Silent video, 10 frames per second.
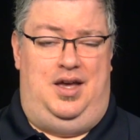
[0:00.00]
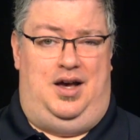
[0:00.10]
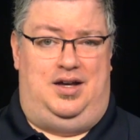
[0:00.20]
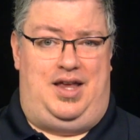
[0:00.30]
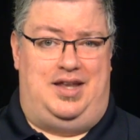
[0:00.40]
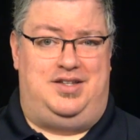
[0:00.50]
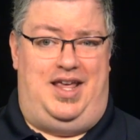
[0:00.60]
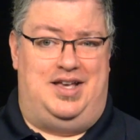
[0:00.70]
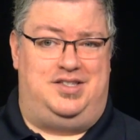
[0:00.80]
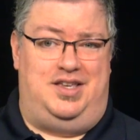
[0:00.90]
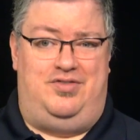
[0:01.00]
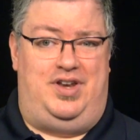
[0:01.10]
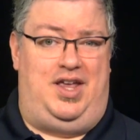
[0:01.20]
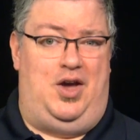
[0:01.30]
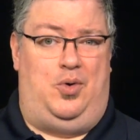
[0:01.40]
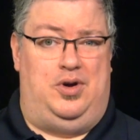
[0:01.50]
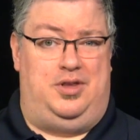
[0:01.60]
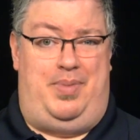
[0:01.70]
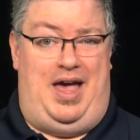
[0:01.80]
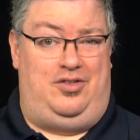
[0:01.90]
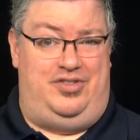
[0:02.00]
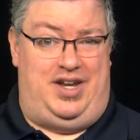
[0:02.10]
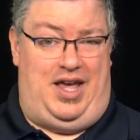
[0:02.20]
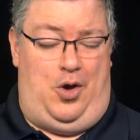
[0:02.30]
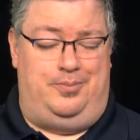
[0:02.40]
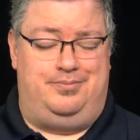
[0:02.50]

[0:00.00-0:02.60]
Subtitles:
NTSC video or the PAL video.